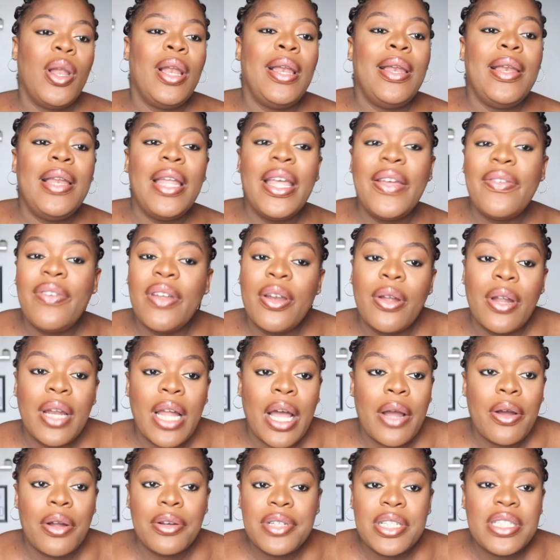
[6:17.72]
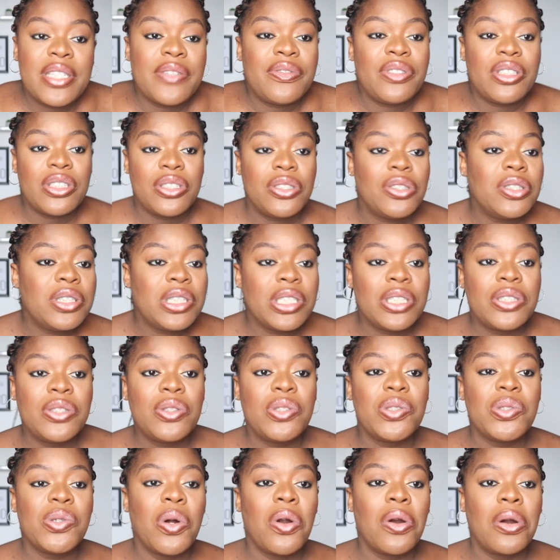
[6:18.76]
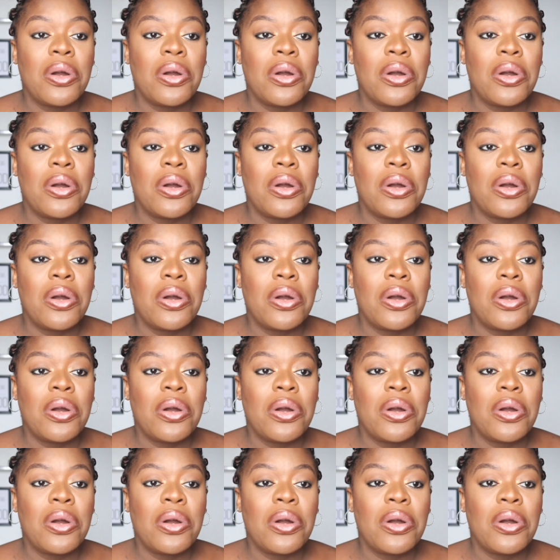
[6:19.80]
live in other countries if she chooses to,